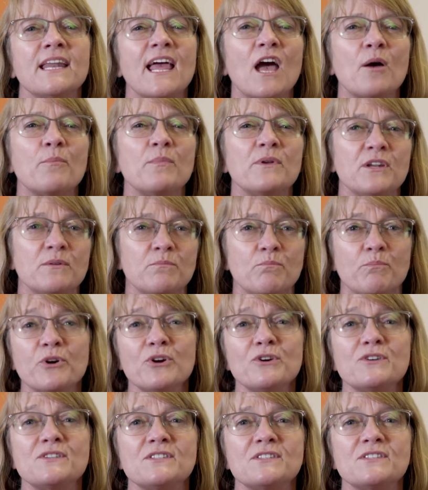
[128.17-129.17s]
happen in
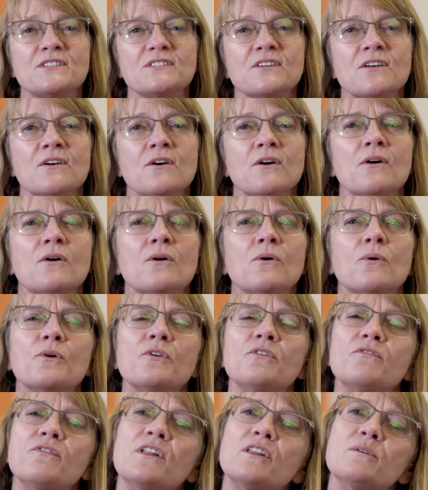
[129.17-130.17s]
bursts
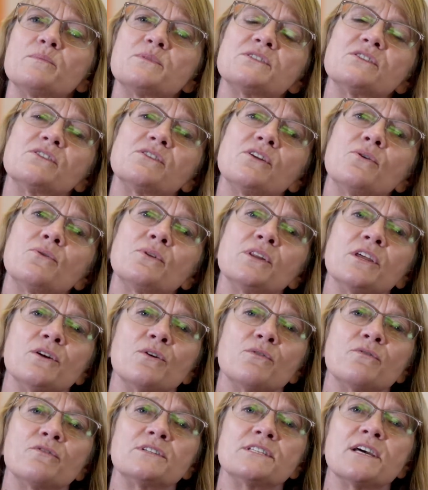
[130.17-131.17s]
or develop slowly
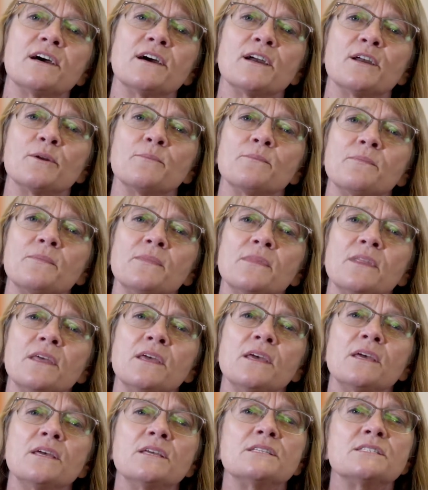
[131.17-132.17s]
over time.
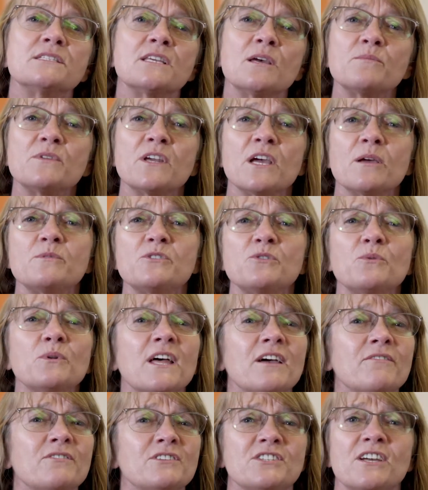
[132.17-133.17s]
Sometimes you will
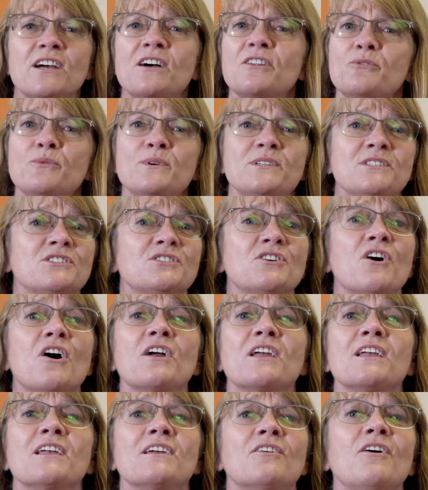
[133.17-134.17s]
have a child who isn't
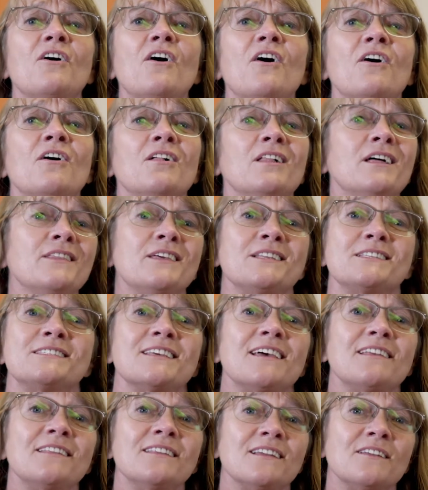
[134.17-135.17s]
talking at all, and then
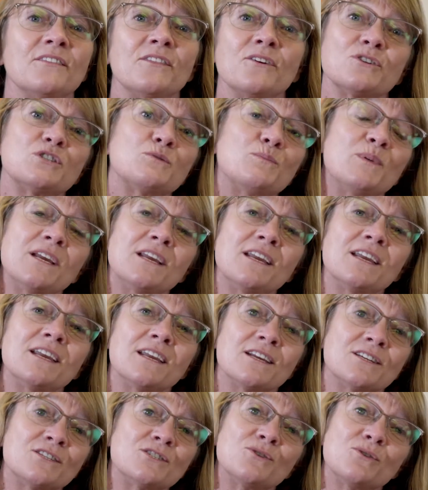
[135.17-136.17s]
suddenly they're
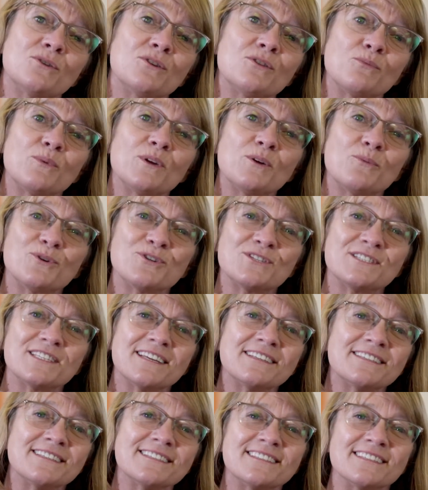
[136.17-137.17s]
speaking in 2 to 3 word
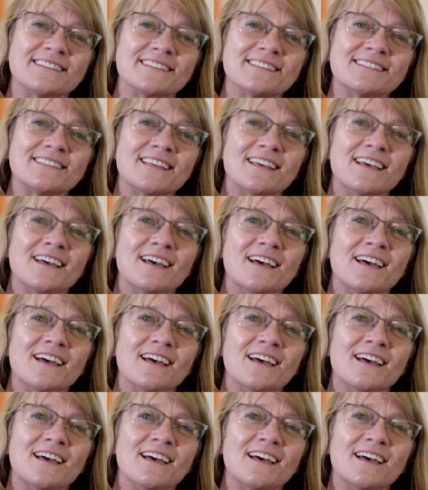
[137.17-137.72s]
sentences.